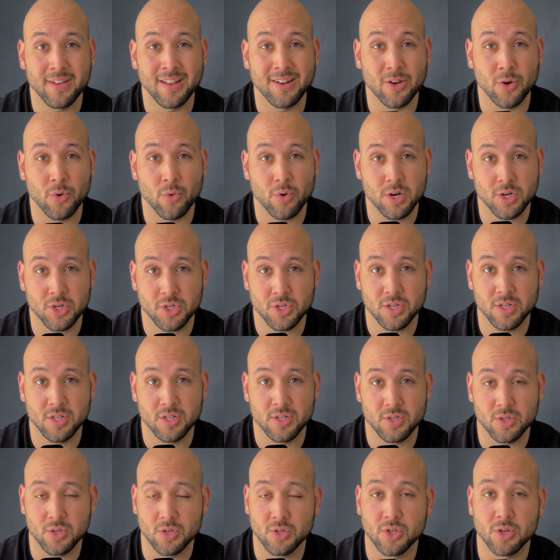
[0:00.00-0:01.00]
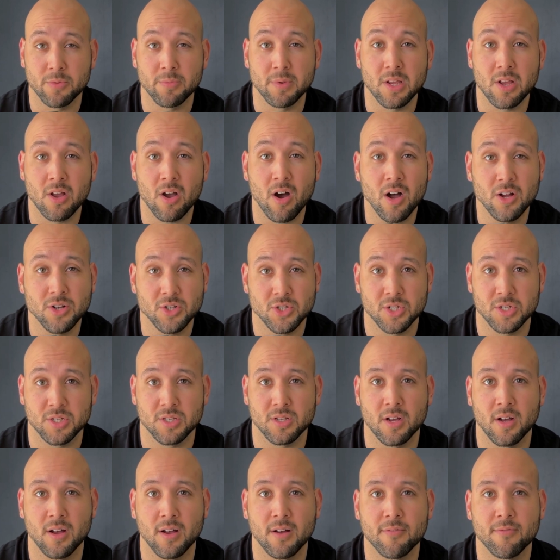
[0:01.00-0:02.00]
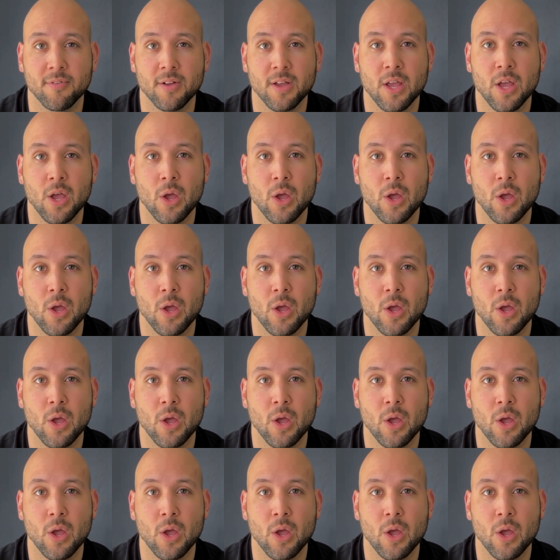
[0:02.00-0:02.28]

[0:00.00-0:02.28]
and Christians should be conscious of